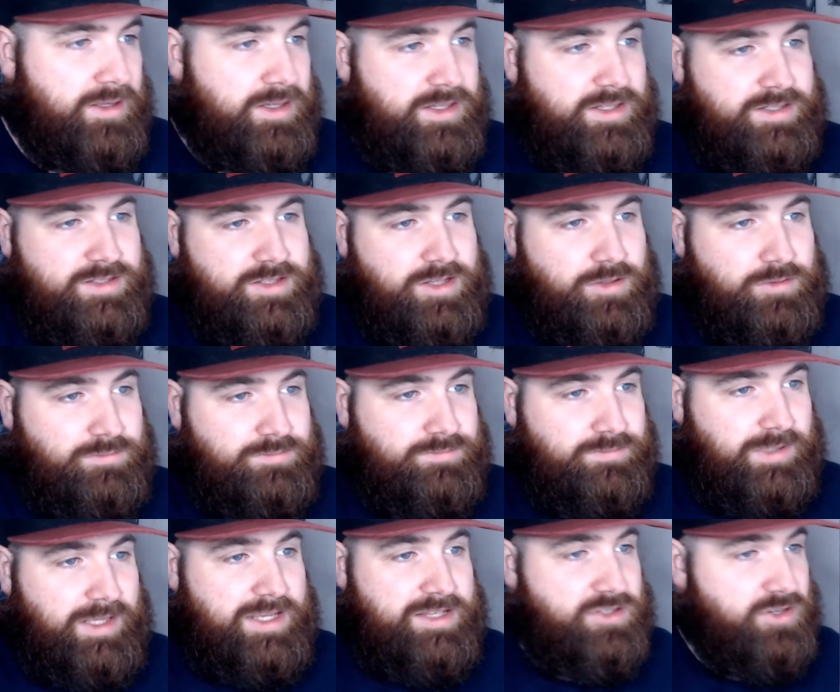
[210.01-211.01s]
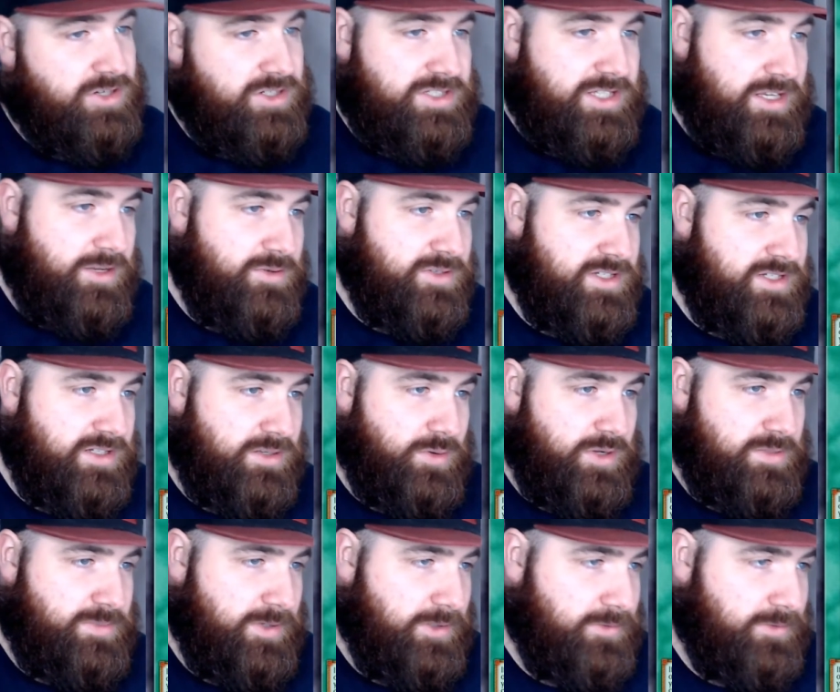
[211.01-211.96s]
So, yeah, it's not continuous, it's a quick spell.